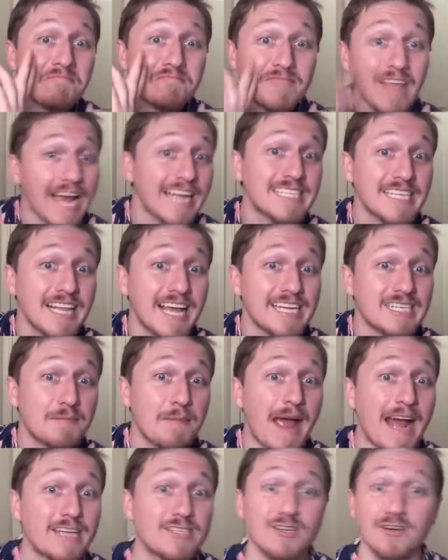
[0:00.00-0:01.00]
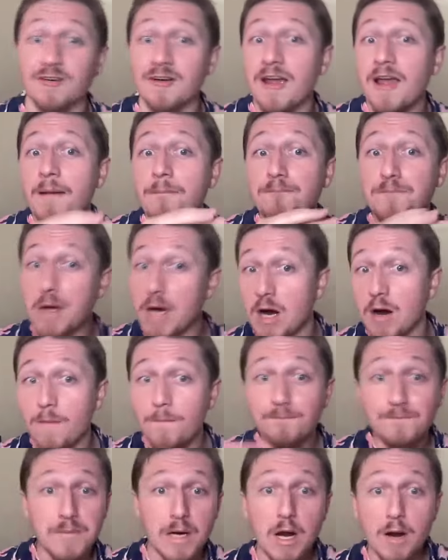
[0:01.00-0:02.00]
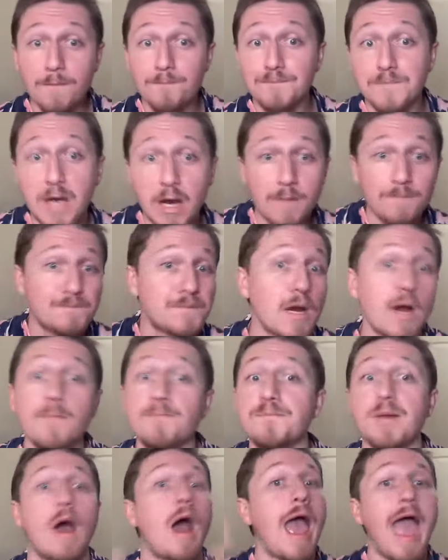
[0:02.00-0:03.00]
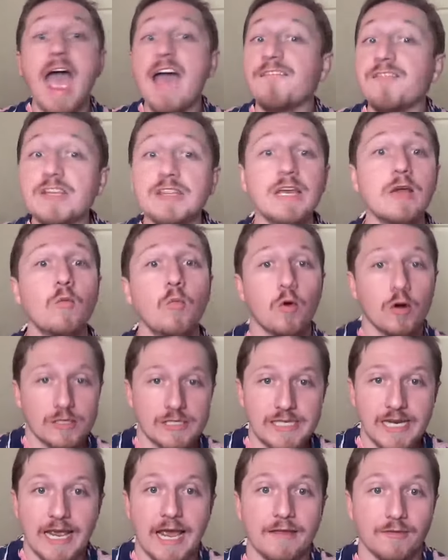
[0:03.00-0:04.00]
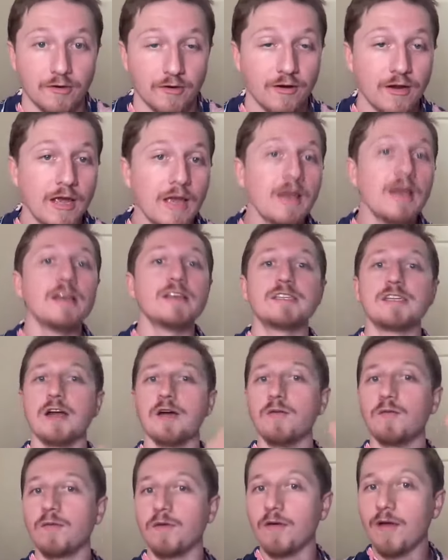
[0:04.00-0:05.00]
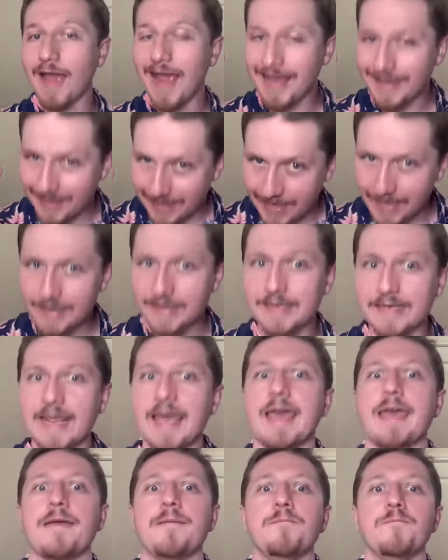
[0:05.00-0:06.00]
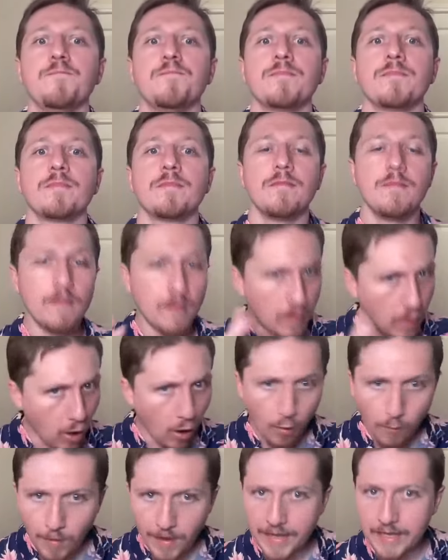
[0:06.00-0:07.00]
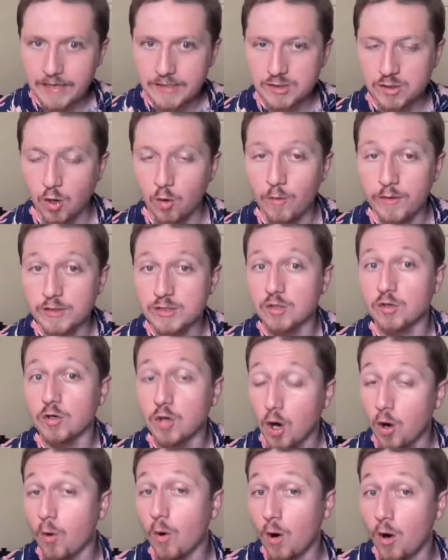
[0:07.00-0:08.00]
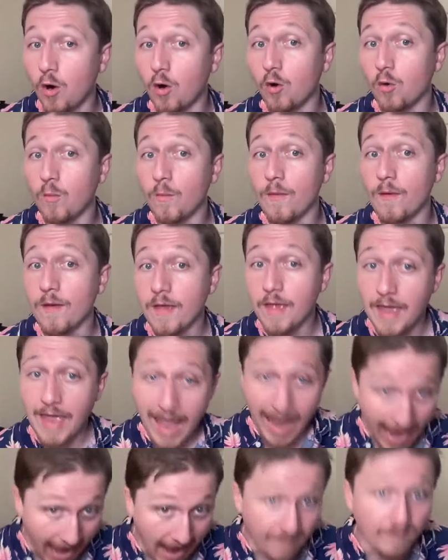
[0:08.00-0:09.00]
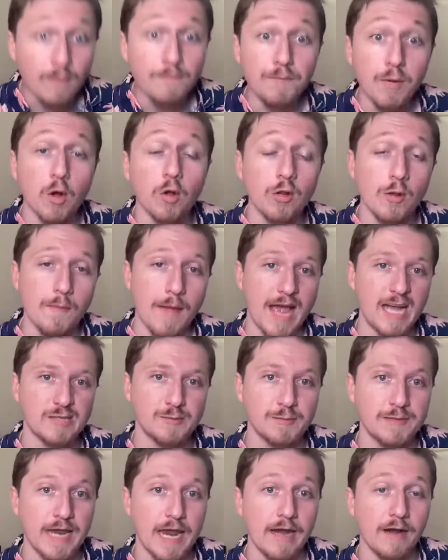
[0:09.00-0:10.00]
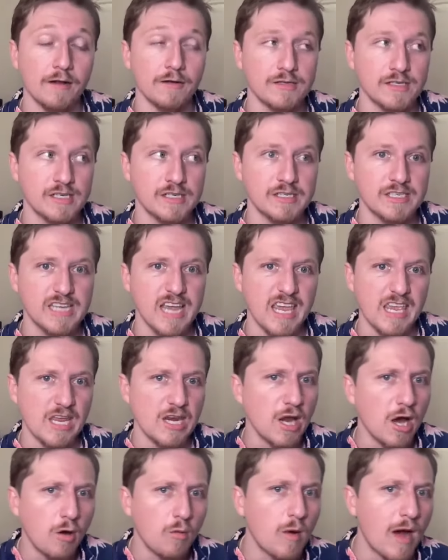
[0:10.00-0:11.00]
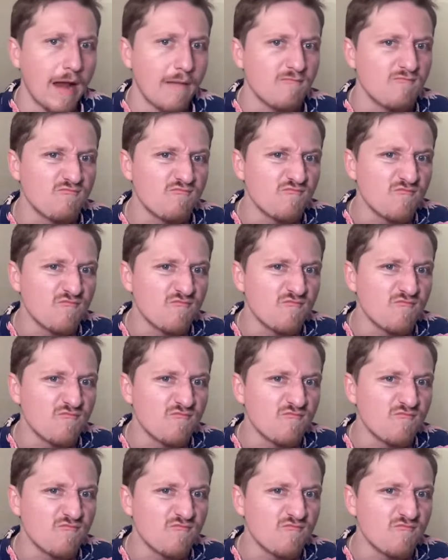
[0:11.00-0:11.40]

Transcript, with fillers: That's Elijah Badger. Boom, boom, boom, boom, boom. Everything works together. So at the end of the day, nobody is going to go home, have a bowl of mashed potatoes, and say, you know what?